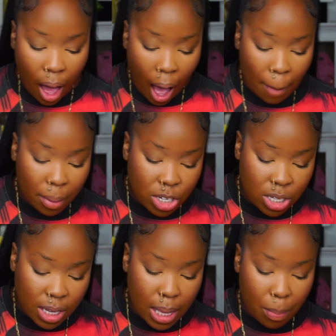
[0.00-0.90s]
I'm literally
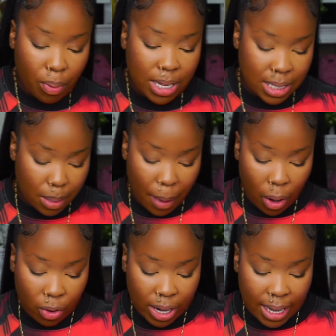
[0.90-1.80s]
gonna keep pressing the
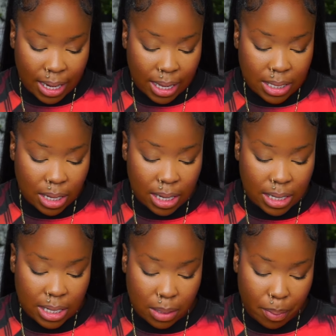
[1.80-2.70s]
powder in until it
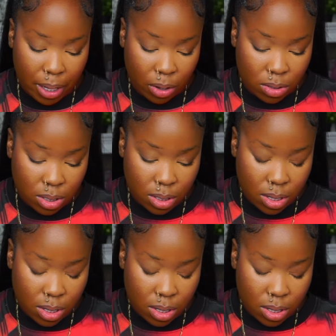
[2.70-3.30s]
disappears.